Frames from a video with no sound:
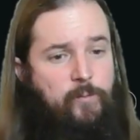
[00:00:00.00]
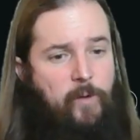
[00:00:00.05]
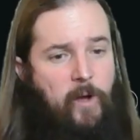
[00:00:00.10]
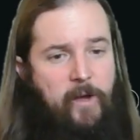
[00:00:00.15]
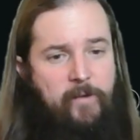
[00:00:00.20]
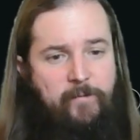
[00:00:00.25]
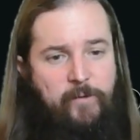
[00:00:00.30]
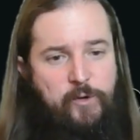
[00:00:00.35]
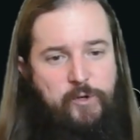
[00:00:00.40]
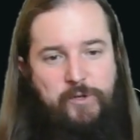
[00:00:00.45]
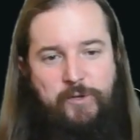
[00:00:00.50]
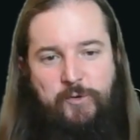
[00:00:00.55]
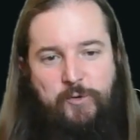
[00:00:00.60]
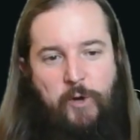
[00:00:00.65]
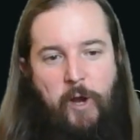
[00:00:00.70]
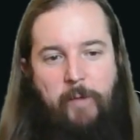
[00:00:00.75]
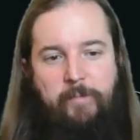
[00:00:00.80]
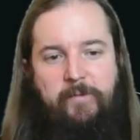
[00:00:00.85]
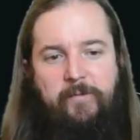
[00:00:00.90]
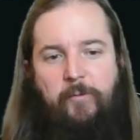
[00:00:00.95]
version
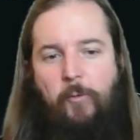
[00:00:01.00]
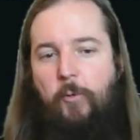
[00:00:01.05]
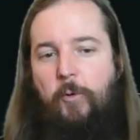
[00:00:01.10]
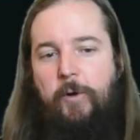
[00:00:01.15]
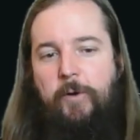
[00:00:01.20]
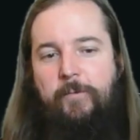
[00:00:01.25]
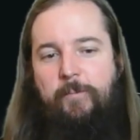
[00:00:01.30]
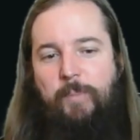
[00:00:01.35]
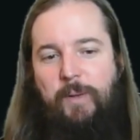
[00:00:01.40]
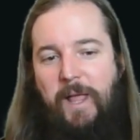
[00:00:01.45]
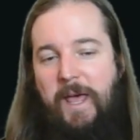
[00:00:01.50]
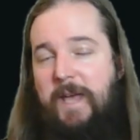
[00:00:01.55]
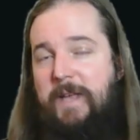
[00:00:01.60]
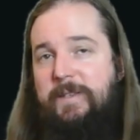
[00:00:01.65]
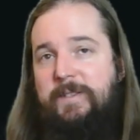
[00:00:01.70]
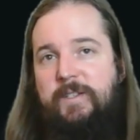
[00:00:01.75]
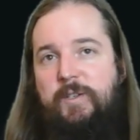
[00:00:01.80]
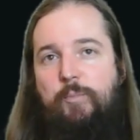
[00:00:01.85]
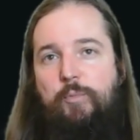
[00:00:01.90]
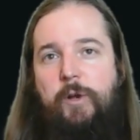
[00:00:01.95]
dropped 4
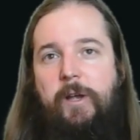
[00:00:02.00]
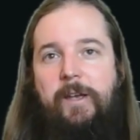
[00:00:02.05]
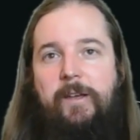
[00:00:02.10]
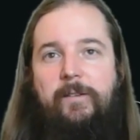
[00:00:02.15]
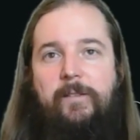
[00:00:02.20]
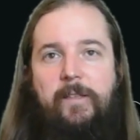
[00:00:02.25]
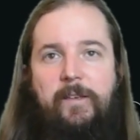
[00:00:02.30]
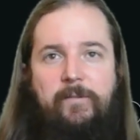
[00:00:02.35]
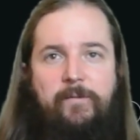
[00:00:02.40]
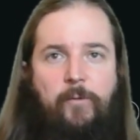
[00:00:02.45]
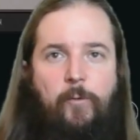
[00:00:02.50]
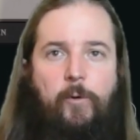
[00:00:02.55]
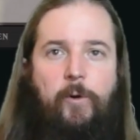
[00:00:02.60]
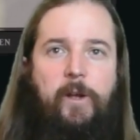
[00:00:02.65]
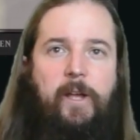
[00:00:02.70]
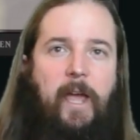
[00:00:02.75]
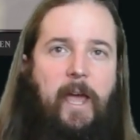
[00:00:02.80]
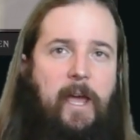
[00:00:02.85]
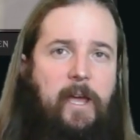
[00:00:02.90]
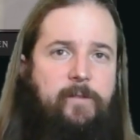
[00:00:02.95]
planes to bring in the 4
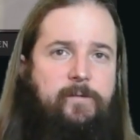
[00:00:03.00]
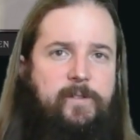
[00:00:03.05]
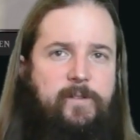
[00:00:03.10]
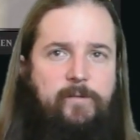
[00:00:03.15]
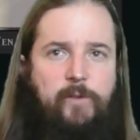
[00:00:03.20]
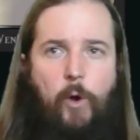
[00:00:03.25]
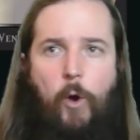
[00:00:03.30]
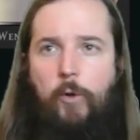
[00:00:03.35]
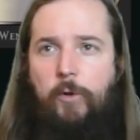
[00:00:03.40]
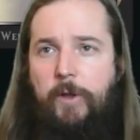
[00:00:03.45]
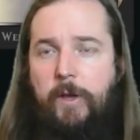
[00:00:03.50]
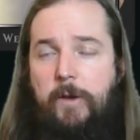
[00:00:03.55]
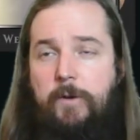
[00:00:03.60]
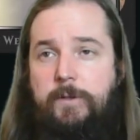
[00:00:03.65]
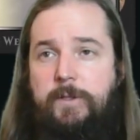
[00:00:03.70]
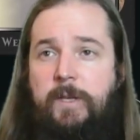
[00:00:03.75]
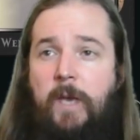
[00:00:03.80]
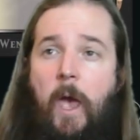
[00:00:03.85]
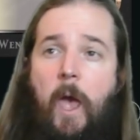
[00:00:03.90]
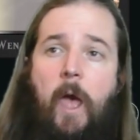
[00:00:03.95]
Caves of
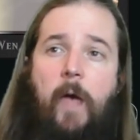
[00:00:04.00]
Kolios.